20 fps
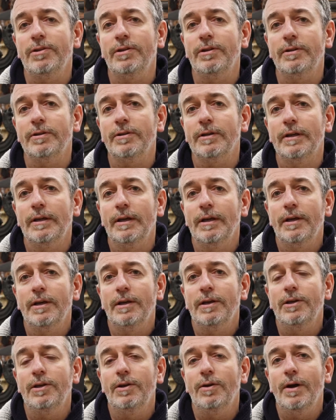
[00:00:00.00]
And
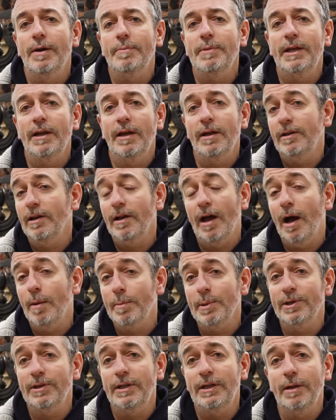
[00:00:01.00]
and
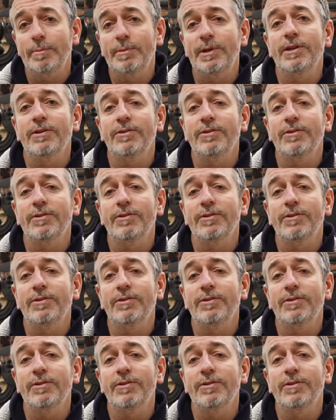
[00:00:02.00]
Aberdeen,